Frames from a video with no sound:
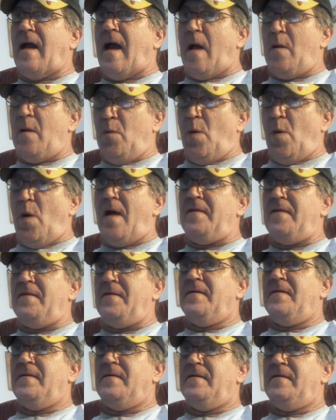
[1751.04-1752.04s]
I want
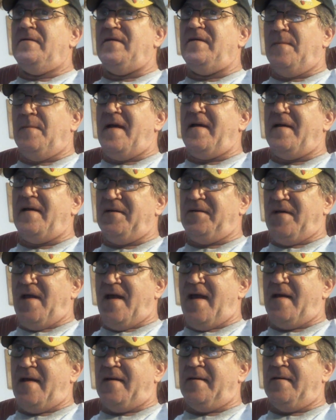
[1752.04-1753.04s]
to make a
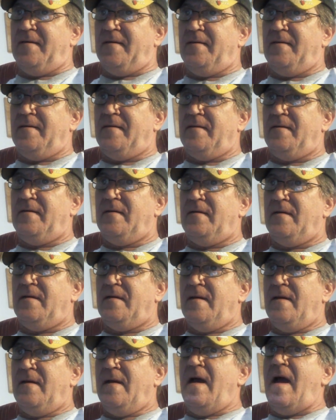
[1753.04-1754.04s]
stand.
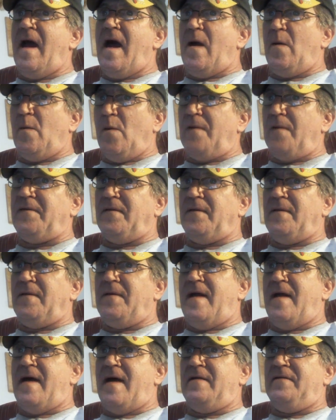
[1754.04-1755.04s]
I want to
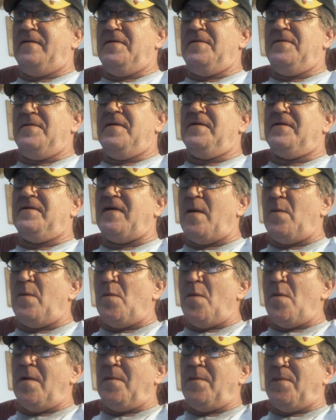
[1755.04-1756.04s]
learn how to do this, and I
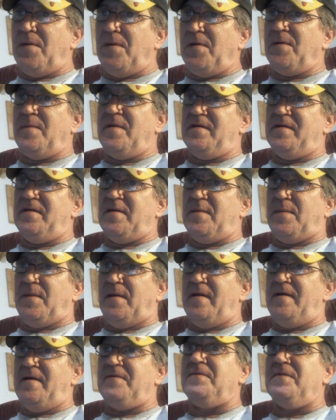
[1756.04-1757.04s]
want to put them in their
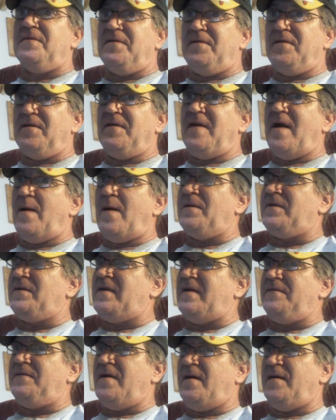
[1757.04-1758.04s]
place for just not what
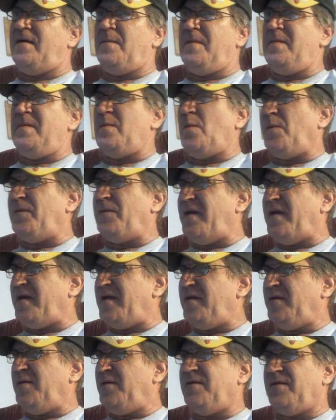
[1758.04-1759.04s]
they've done to me, but what they
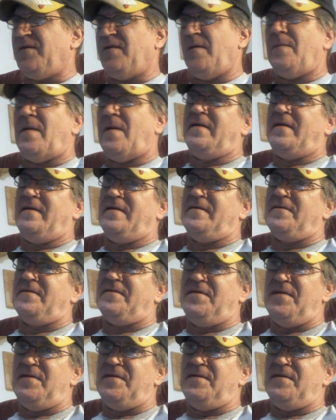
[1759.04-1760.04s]
can do to somebody in the
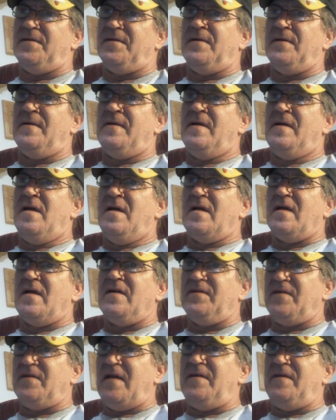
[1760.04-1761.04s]
future,
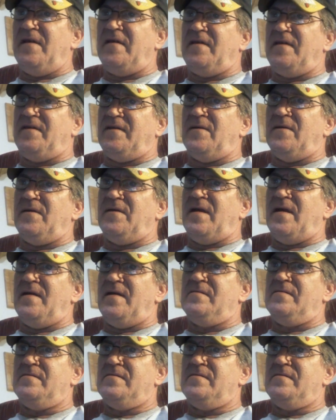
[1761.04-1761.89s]
because they think it's okay.